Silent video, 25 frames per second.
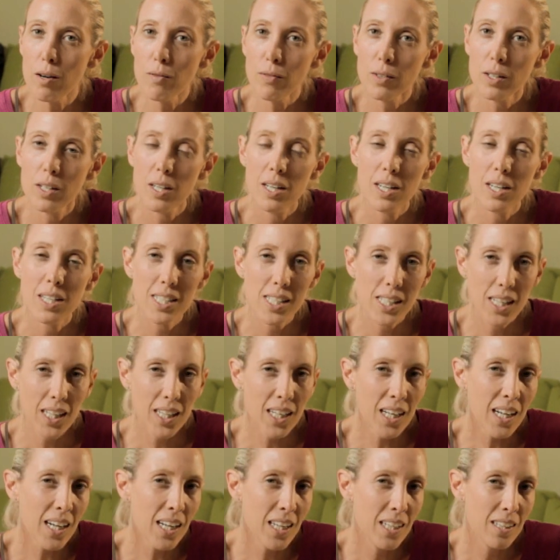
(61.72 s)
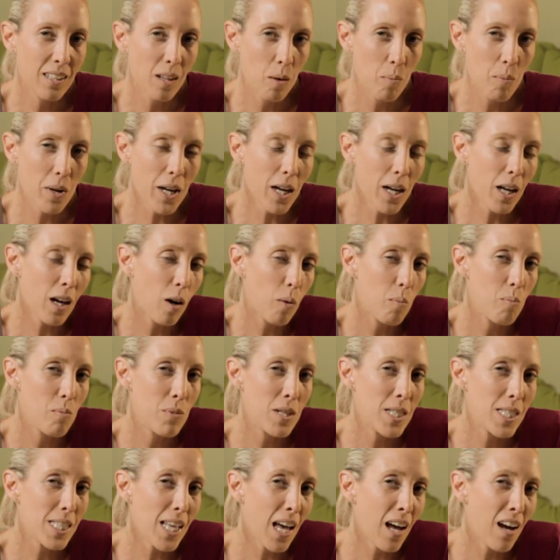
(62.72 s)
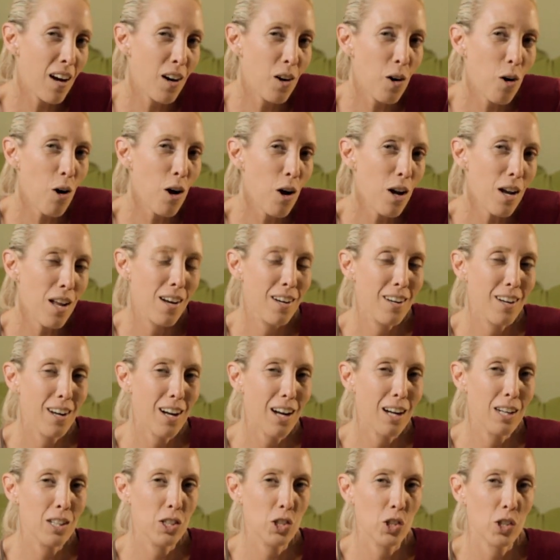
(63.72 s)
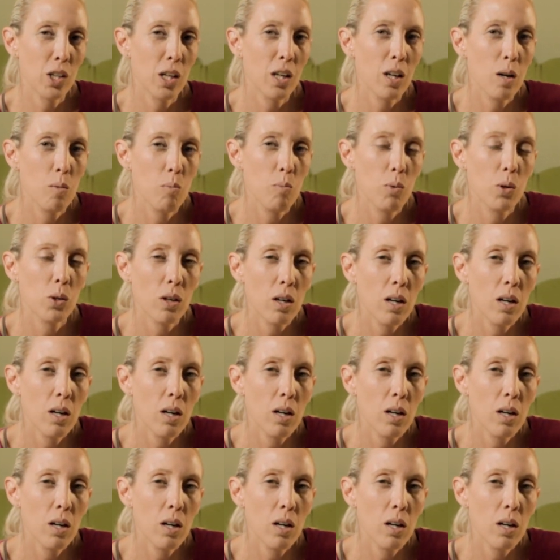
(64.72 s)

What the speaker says: that will allow your baby a step-by-step transition from